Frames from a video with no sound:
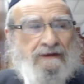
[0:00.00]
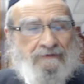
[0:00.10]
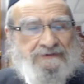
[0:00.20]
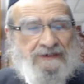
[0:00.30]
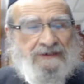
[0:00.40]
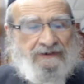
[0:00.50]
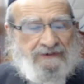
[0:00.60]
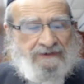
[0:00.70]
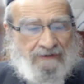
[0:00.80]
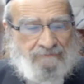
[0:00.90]
I said many
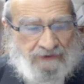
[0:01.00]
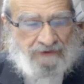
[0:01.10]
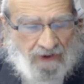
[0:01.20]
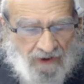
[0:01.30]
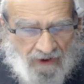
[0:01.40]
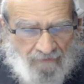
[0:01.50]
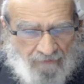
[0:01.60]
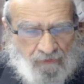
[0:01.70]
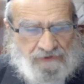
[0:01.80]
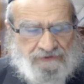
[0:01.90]
times, a
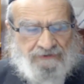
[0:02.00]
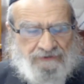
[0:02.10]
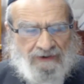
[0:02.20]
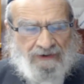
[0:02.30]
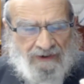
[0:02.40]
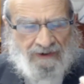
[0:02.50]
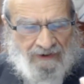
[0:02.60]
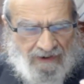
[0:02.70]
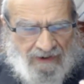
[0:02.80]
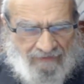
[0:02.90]
person,
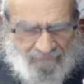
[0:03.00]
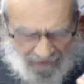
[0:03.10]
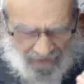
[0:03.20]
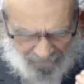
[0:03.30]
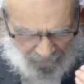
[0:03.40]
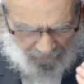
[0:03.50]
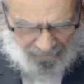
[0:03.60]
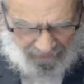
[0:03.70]
every, every human